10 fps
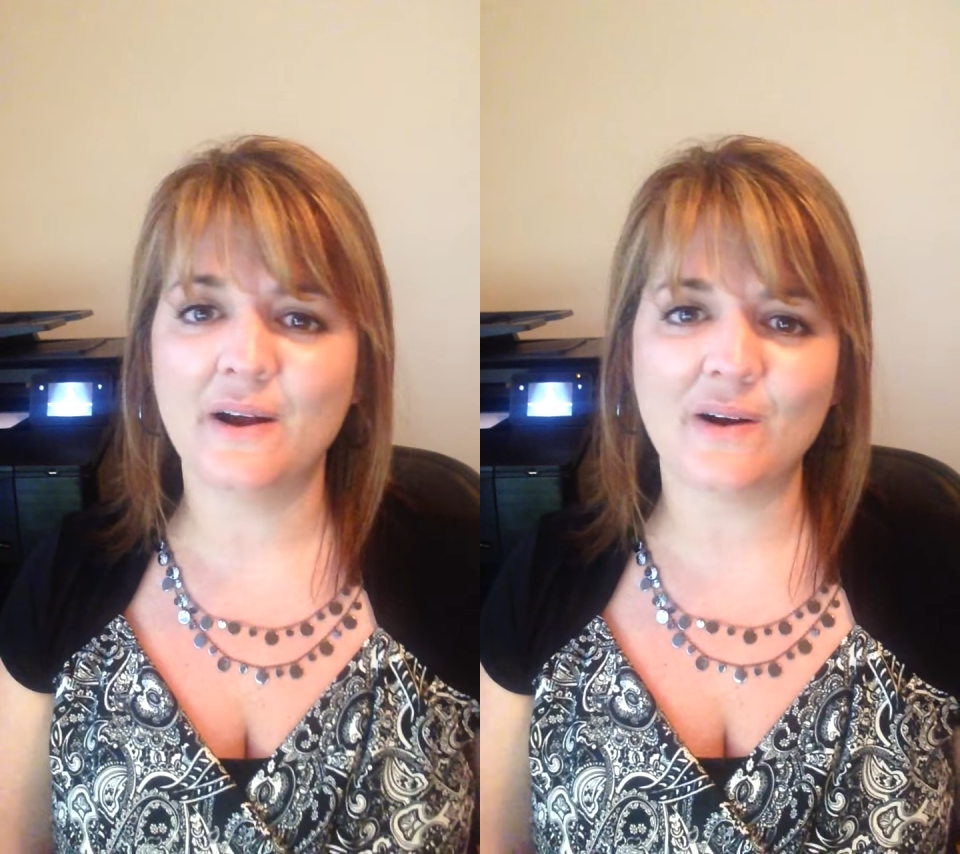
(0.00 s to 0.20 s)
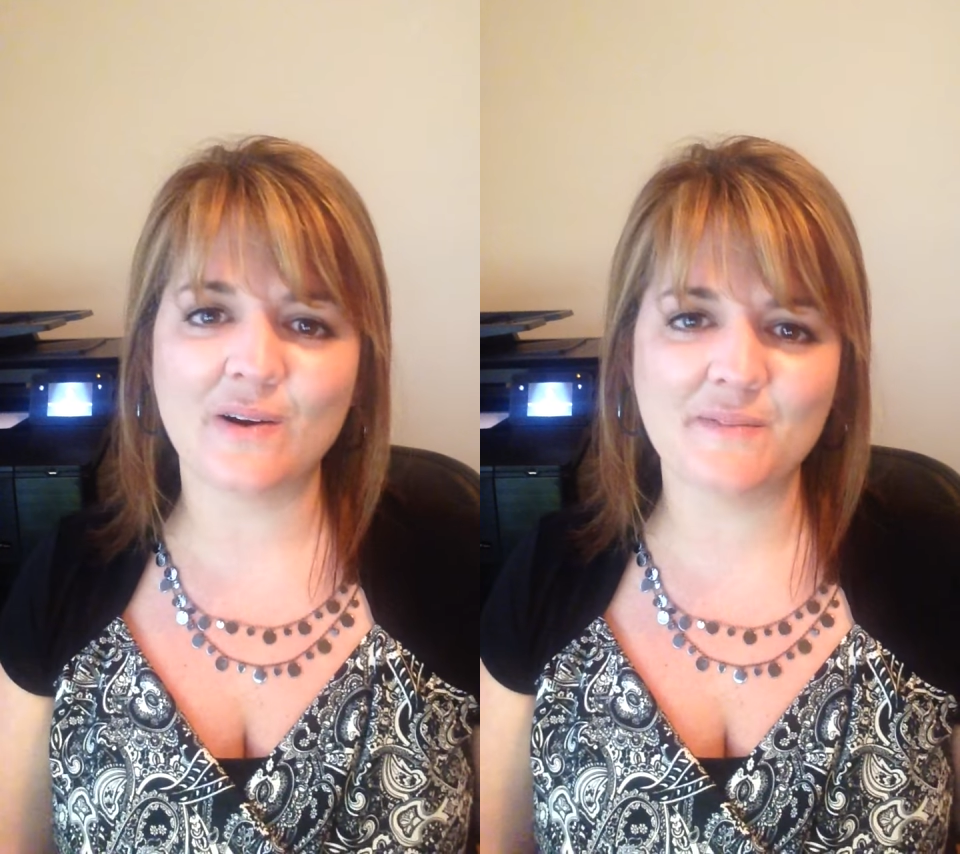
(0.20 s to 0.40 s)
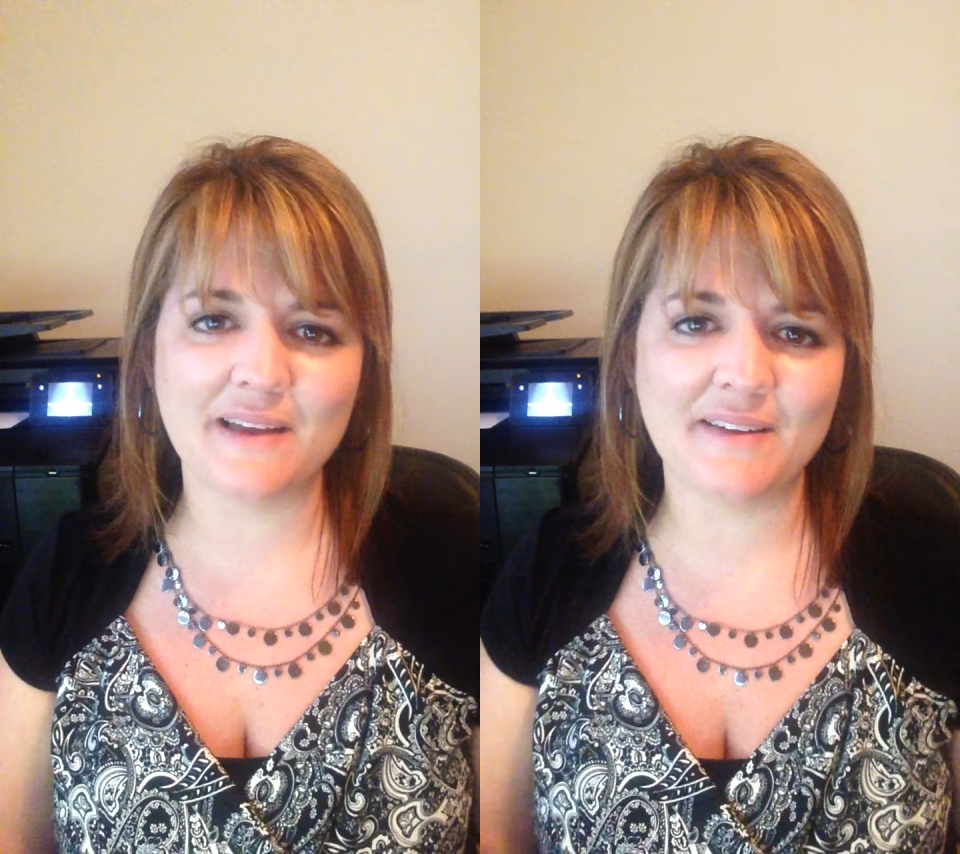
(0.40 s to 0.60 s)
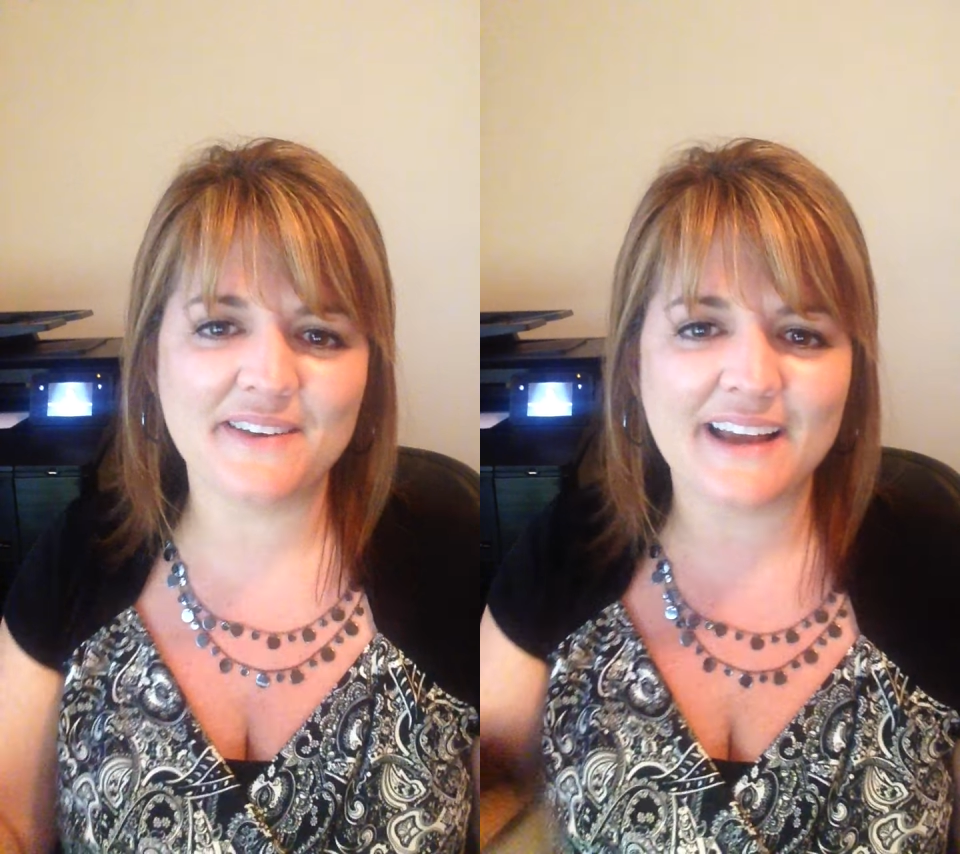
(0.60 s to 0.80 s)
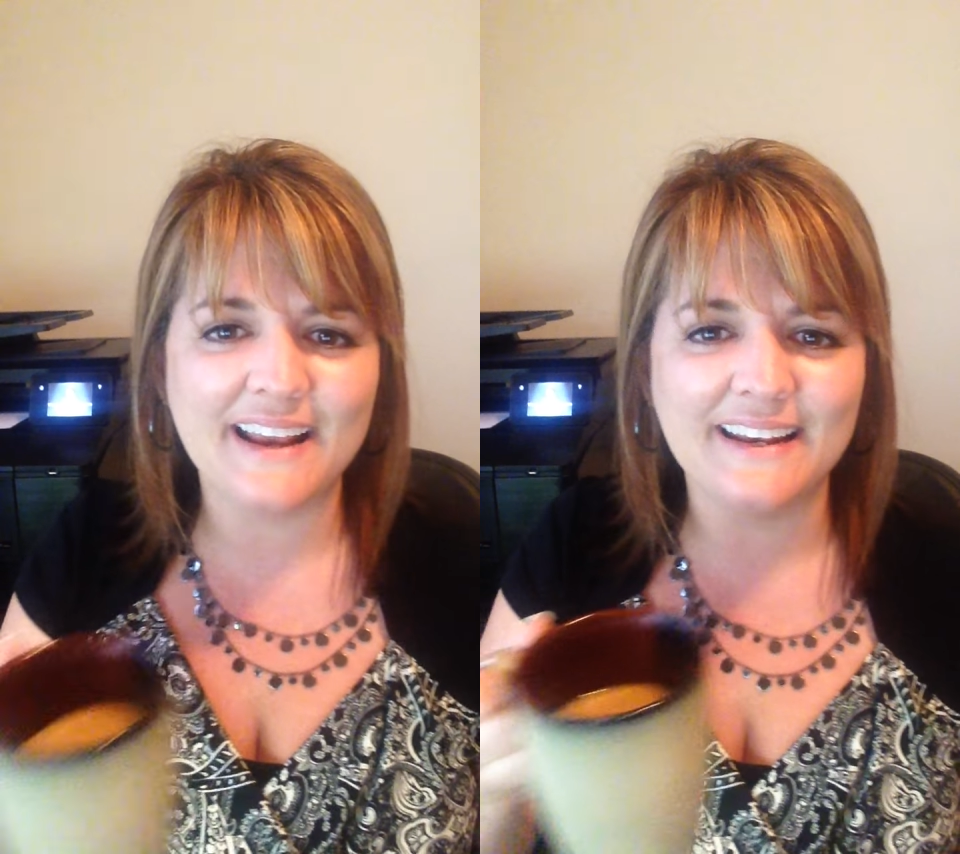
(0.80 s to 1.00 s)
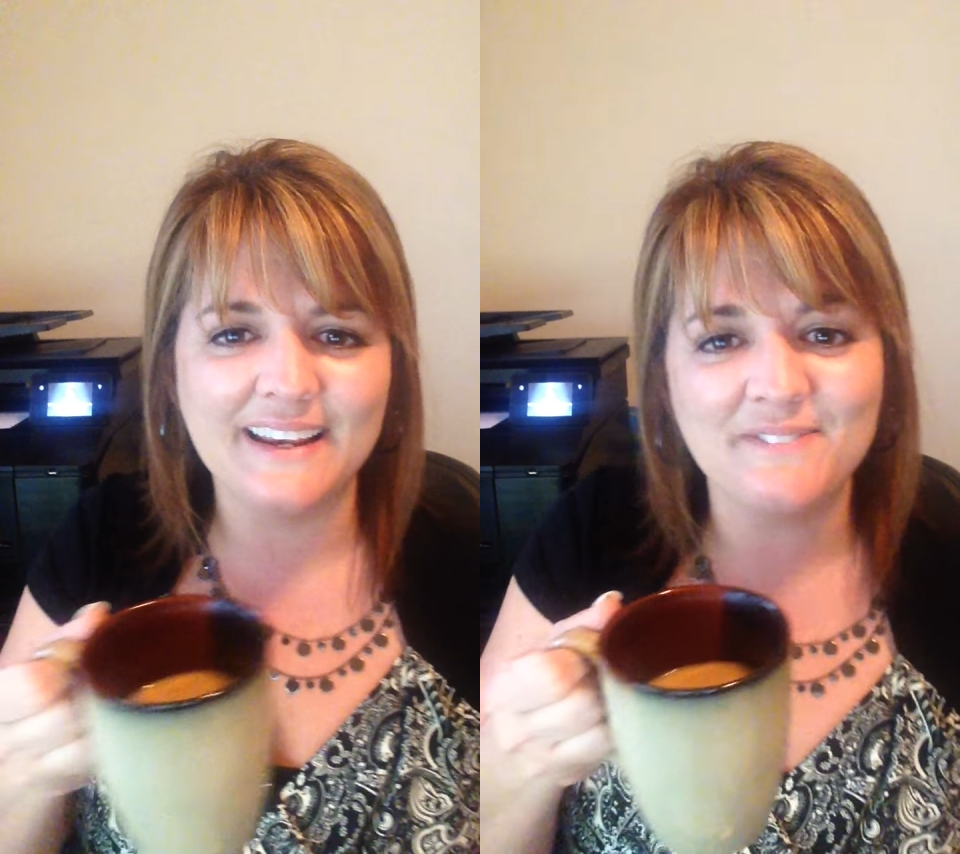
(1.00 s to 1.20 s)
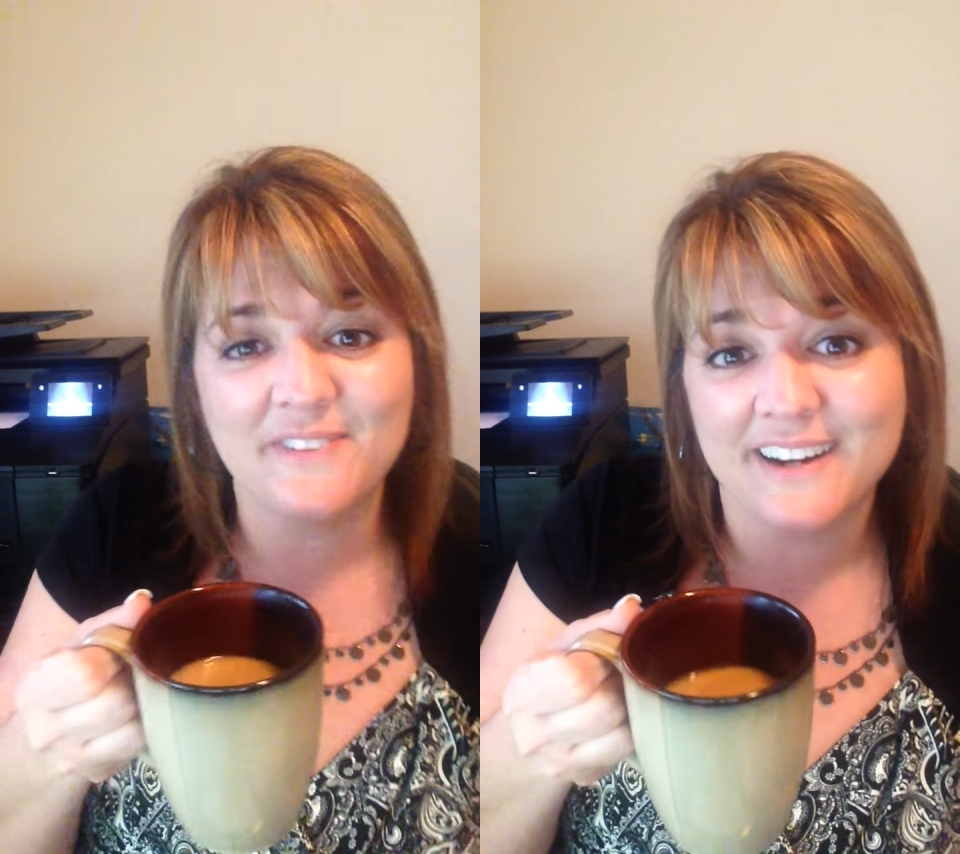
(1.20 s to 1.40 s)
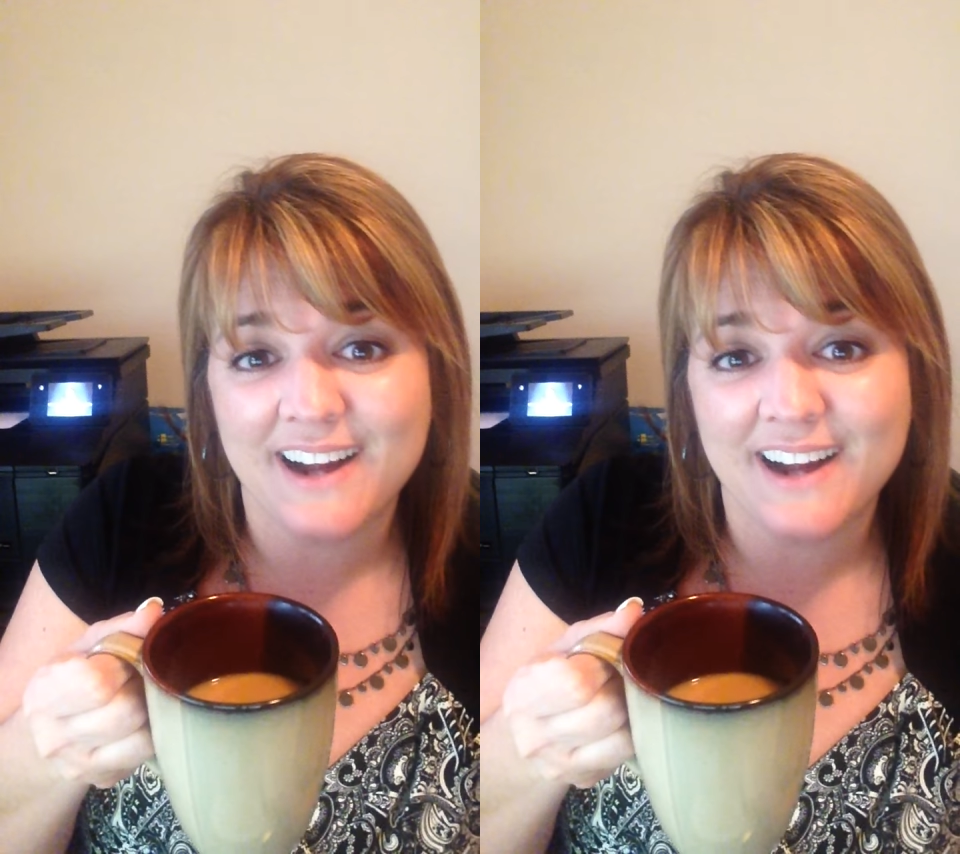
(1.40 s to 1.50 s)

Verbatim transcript: or maybe I need more